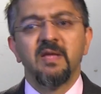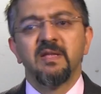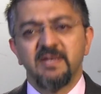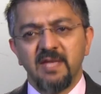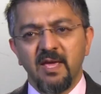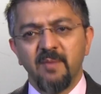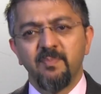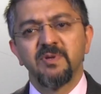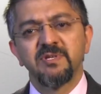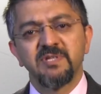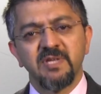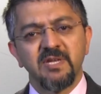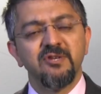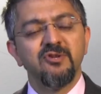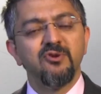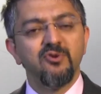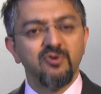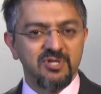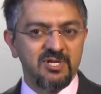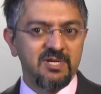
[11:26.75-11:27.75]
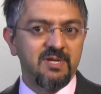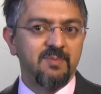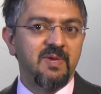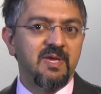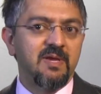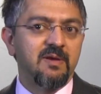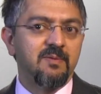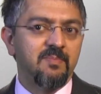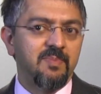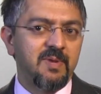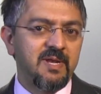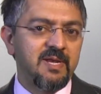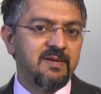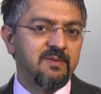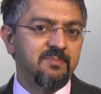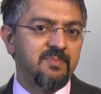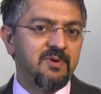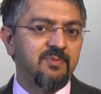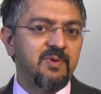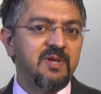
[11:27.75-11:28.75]
Tapers can usually be
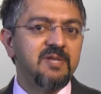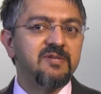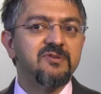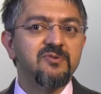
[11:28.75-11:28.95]
completed between